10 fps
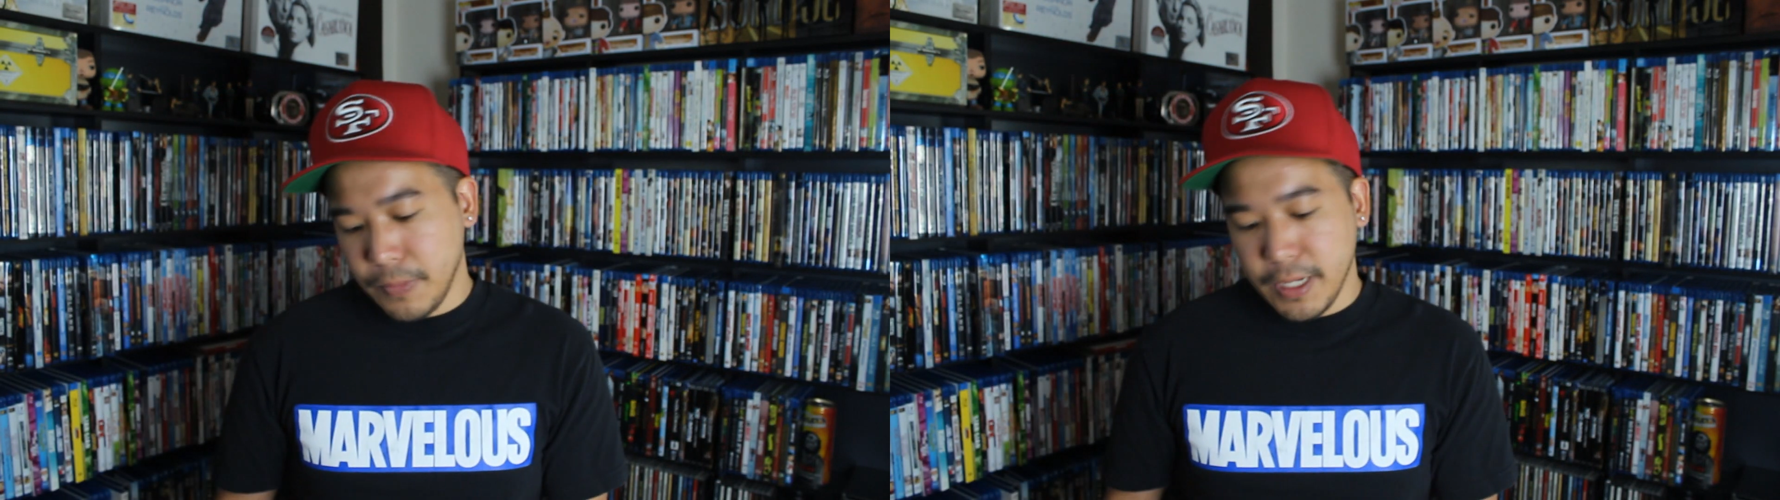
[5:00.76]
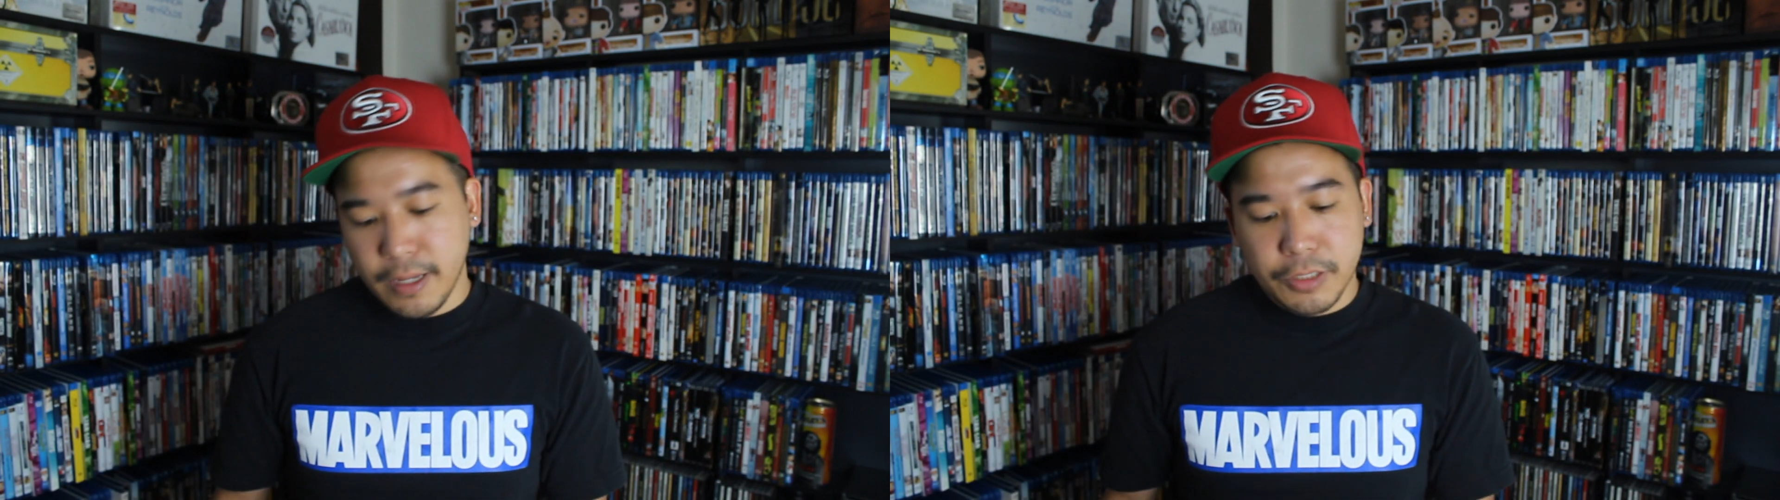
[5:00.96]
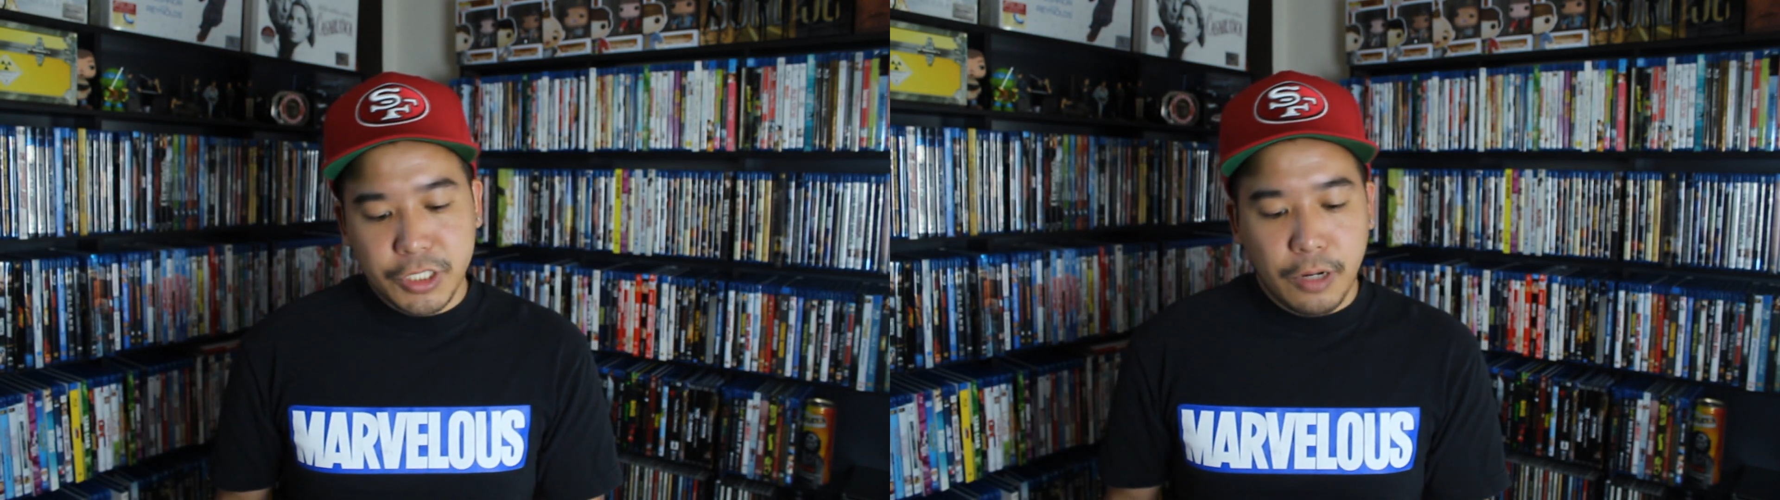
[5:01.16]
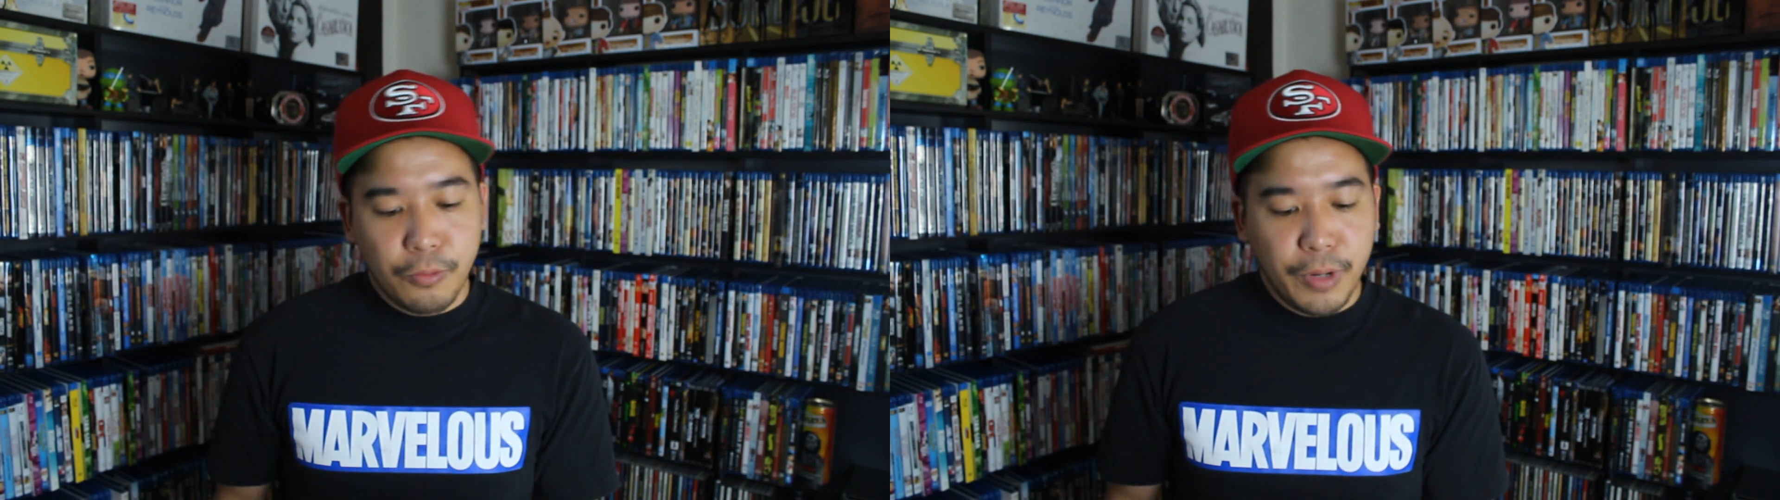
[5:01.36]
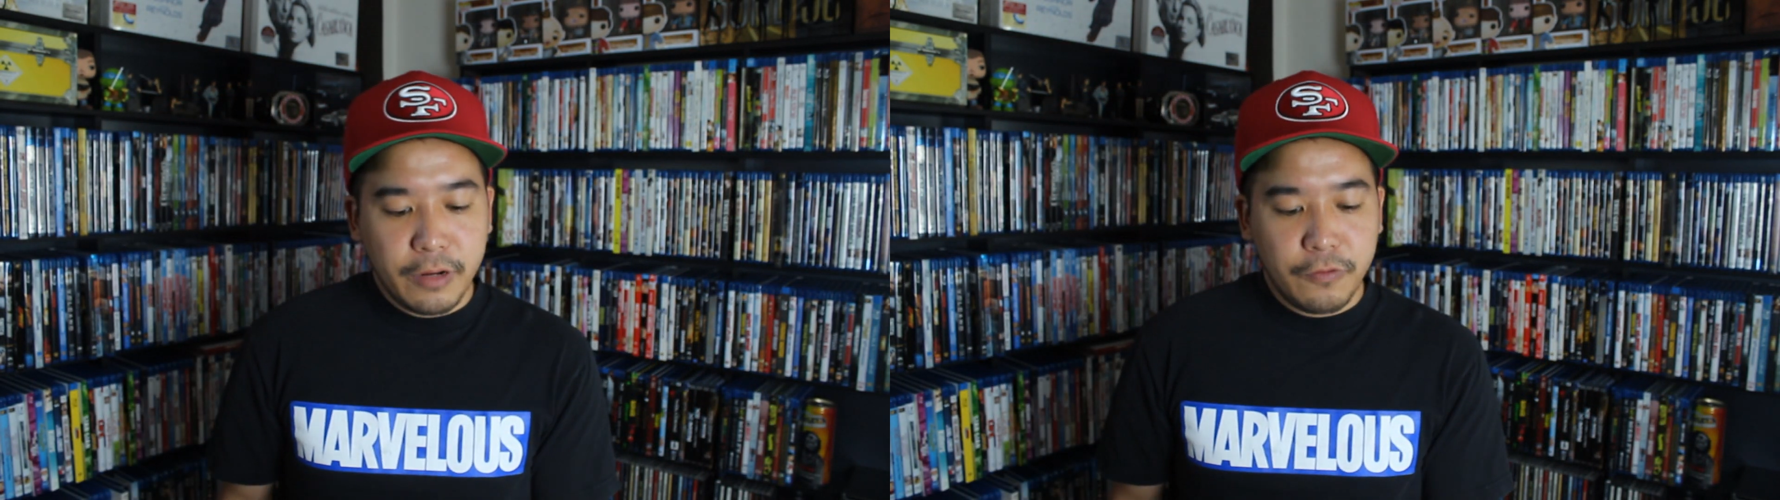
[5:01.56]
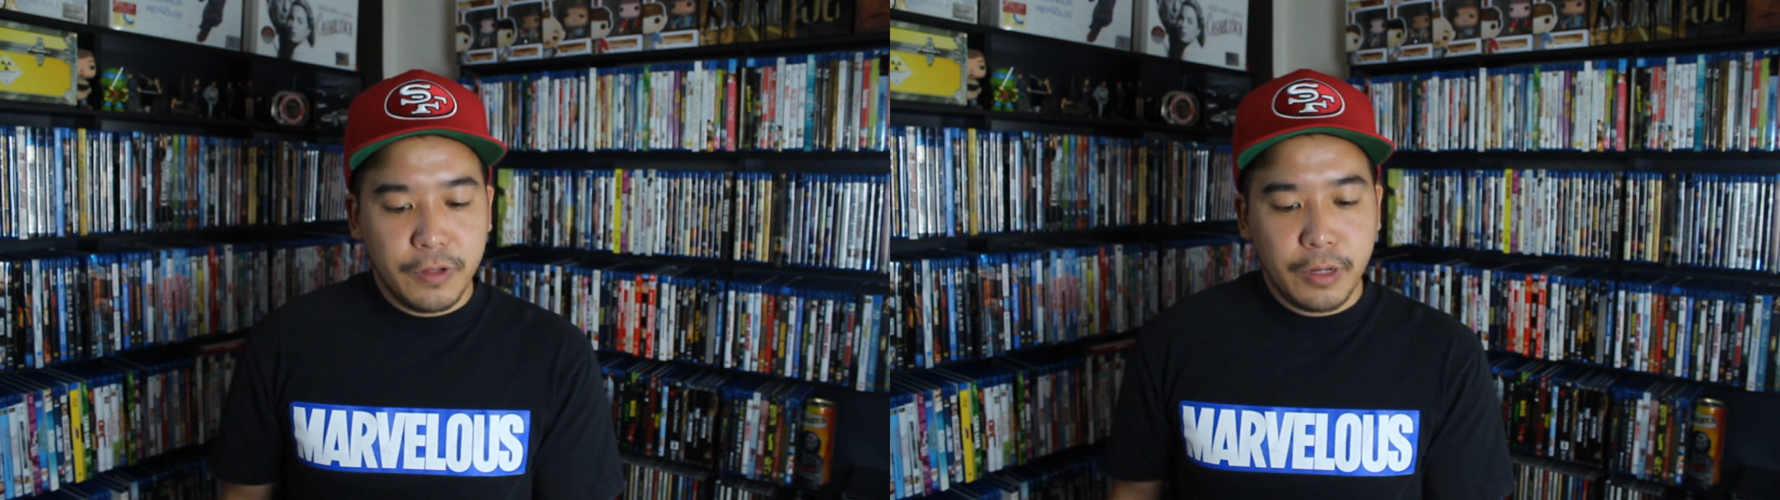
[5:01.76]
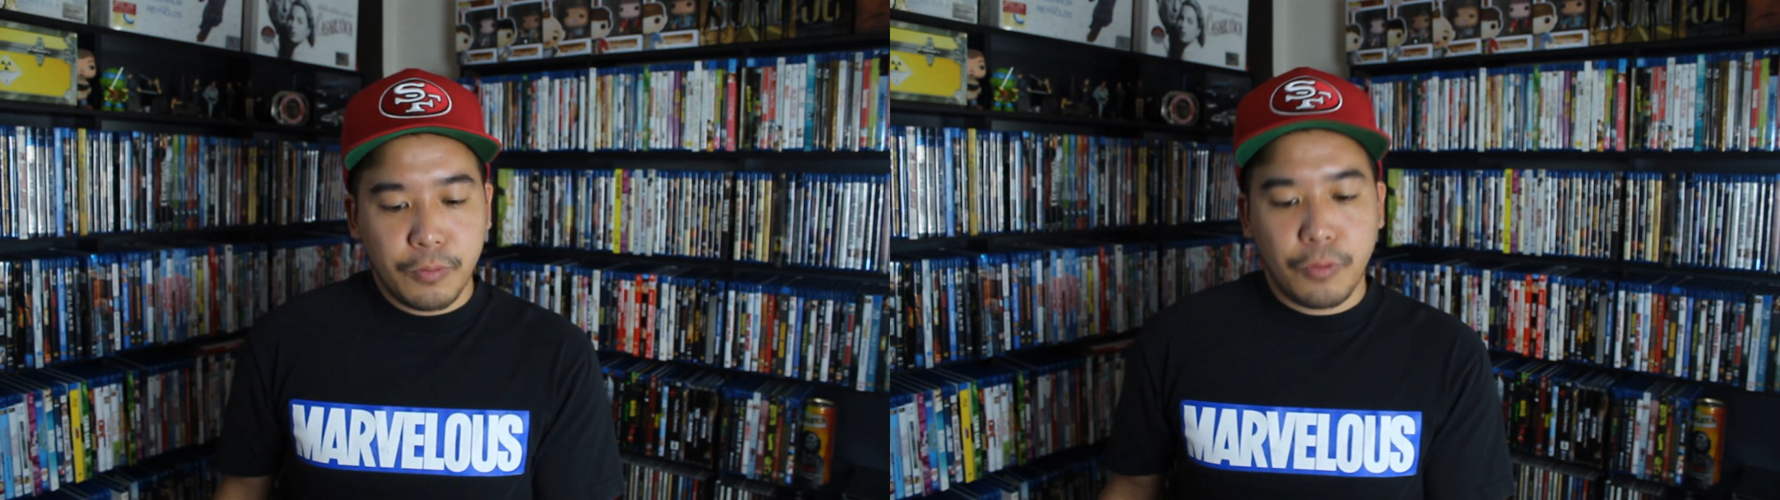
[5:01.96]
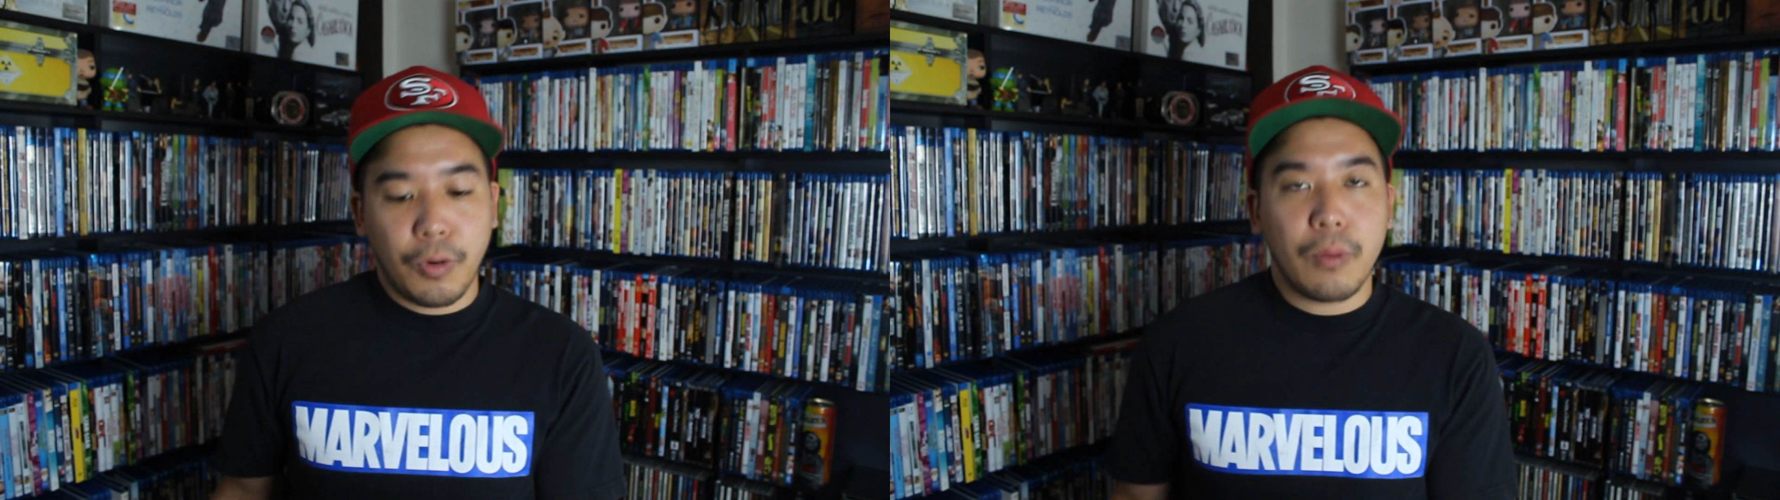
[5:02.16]
Another John Wayne
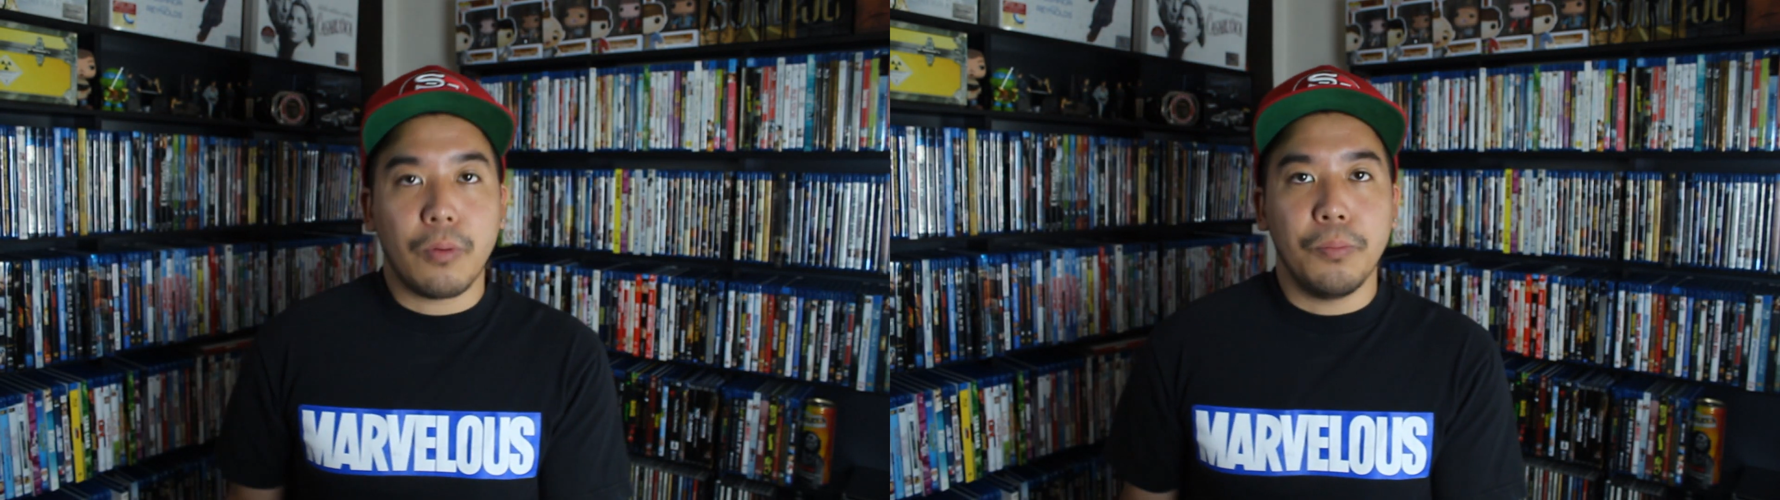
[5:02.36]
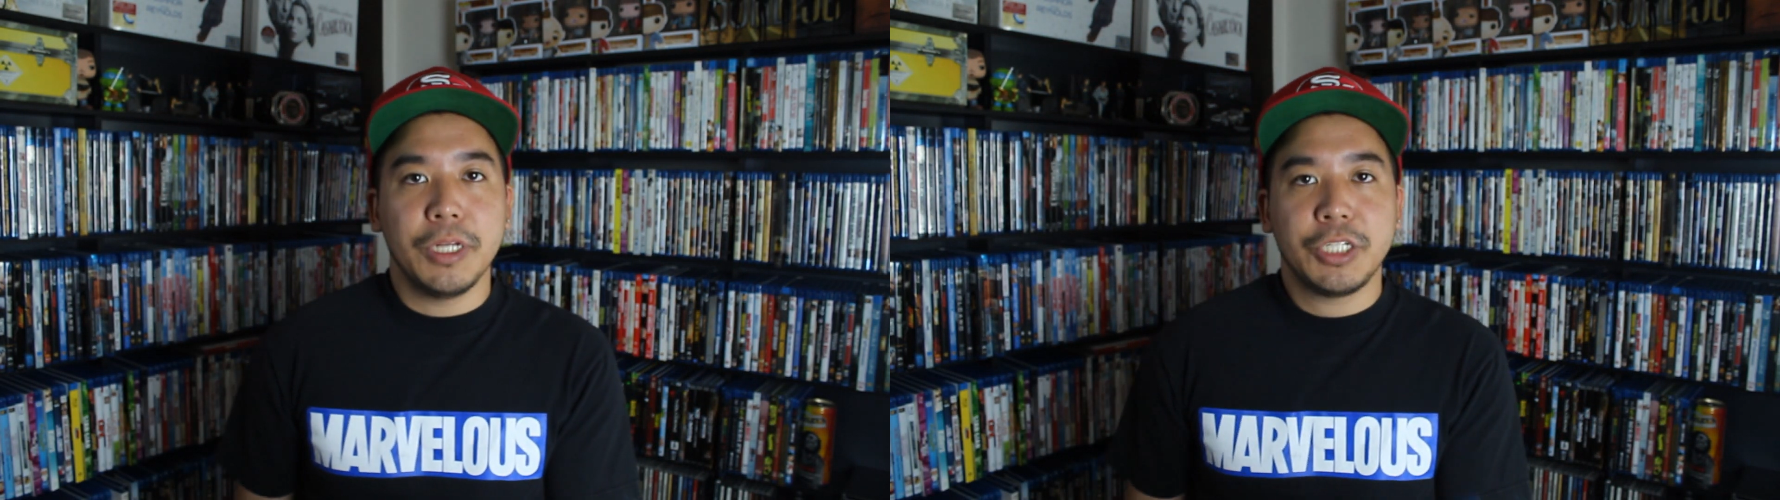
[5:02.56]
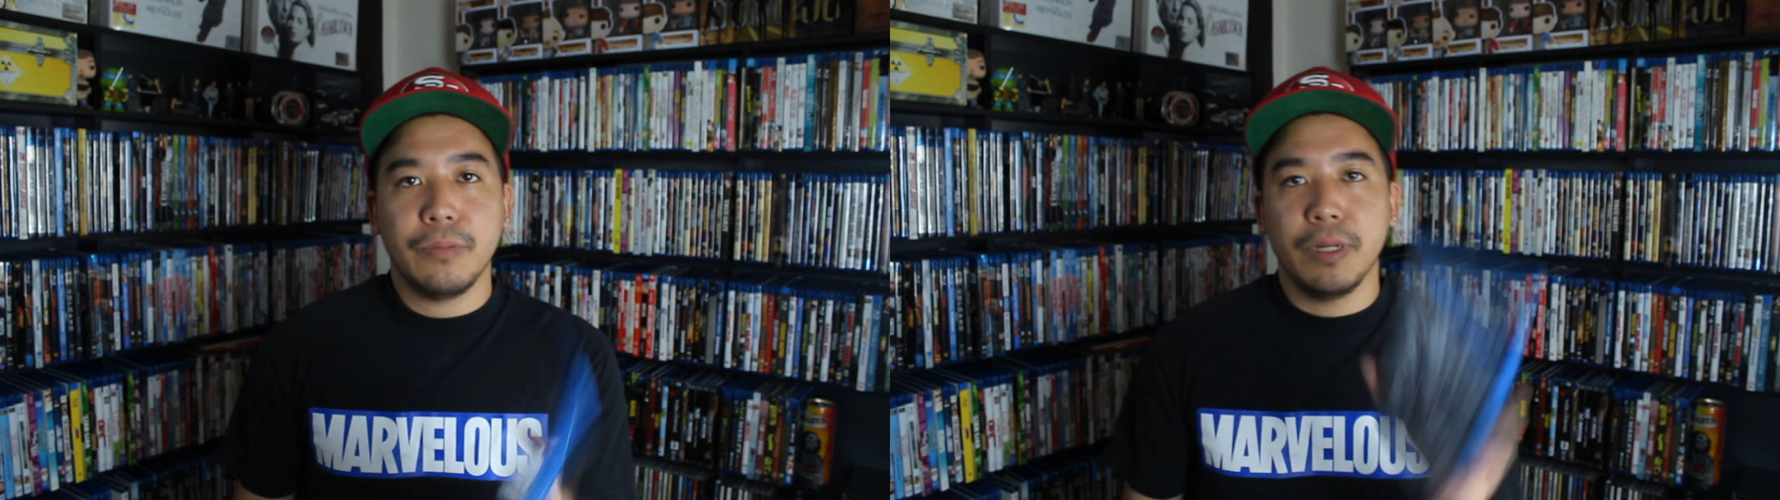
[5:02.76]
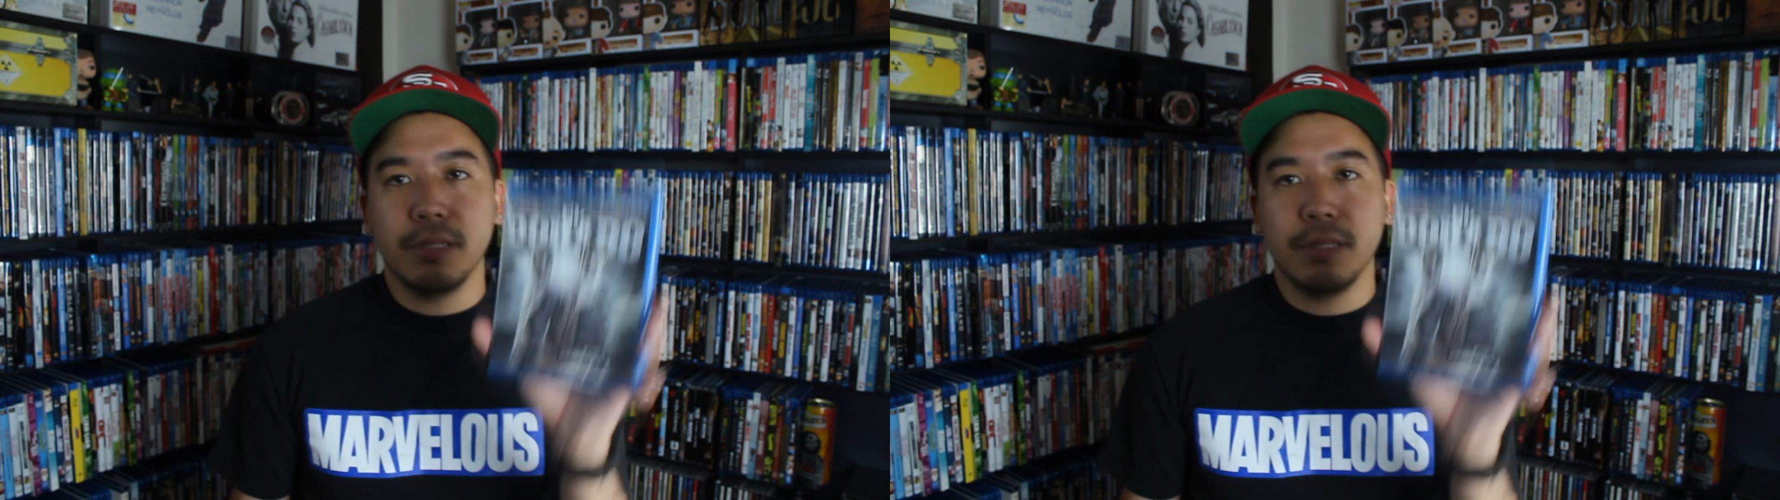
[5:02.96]
flick with Robert Mitchum,